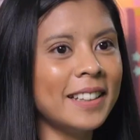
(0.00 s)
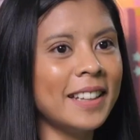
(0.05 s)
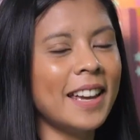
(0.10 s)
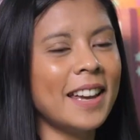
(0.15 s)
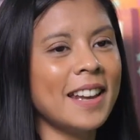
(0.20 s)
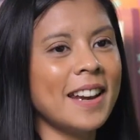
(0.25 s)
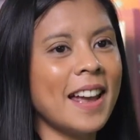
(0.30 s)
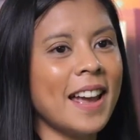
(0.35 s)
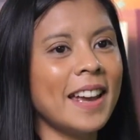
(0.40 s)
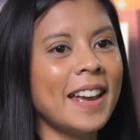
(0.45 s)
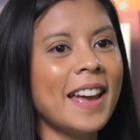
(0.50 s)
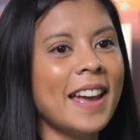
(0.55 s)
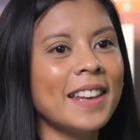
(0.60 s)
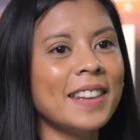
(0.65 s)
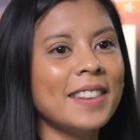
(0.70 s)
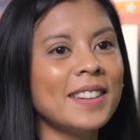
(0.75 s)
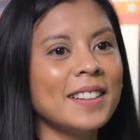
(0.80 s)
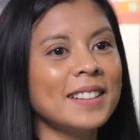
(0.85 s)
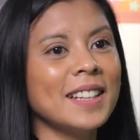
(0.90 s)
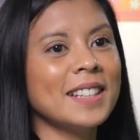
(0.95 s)
and I
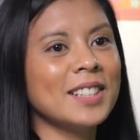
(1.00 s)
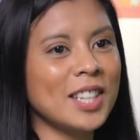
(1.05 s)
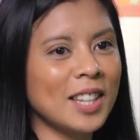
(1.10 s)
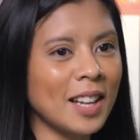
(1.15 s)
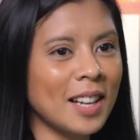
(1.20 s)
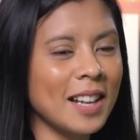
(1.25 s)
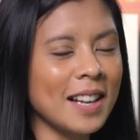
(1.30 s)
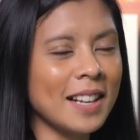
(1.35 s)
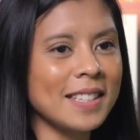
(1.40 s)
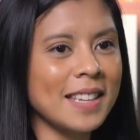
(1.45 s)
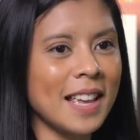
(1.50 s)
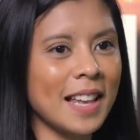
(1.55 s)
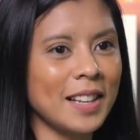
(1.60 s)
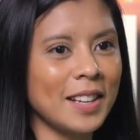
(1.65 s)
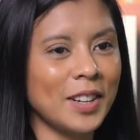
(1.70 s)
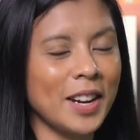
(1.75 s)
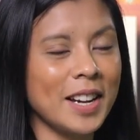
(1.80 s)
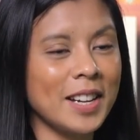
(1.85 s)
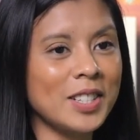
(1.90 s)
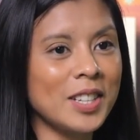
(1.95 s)
head the digital
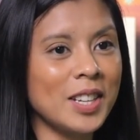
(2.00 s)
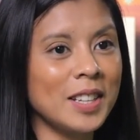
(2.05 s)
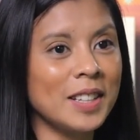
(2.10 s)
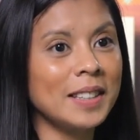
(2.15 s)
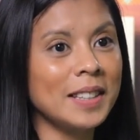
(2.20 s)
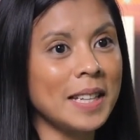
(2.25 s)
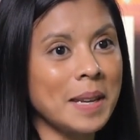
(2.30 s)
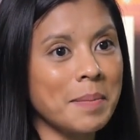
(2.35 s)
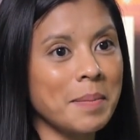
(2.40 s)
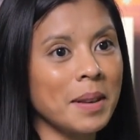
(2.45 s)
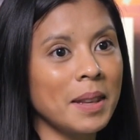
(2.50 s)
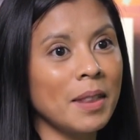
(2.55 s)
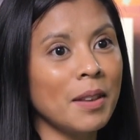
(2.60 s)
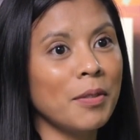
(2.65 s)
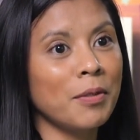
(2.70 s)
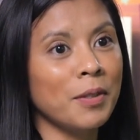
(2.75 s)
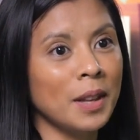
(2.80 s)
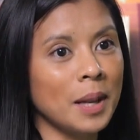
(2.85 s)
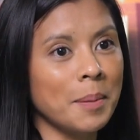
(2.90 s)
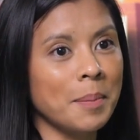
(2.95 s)
acceleration team in the
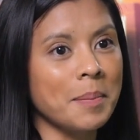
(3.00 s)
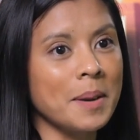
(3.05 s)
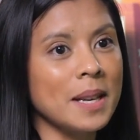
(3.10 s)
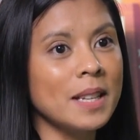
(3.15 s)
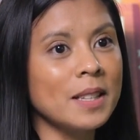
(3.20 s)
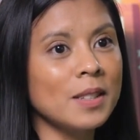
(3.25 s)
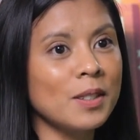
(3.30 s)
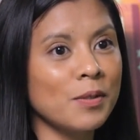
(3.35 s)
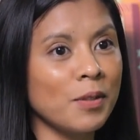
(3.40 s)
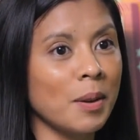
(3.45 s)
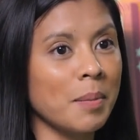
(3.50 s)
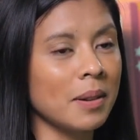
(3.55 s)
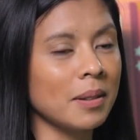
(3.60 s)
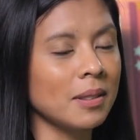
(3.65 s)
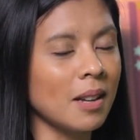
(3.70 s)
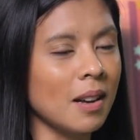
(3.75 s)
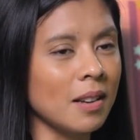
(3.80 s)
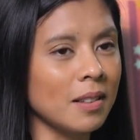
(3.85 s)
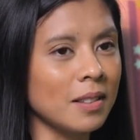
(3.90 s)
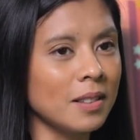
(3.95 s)
Philippines for
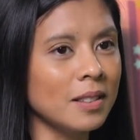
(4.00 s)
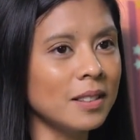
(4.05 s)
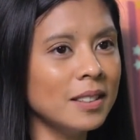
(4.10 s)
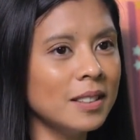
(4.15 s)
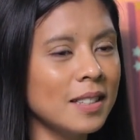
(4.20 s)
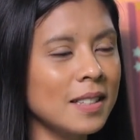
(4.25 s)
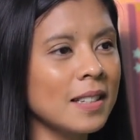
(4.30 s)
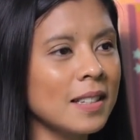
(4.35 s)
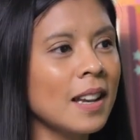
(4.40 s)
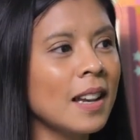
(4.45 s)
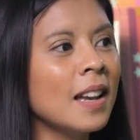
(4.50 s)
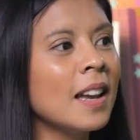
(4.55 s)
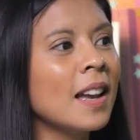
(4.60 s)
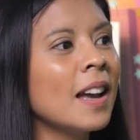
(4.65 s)
McDonald's.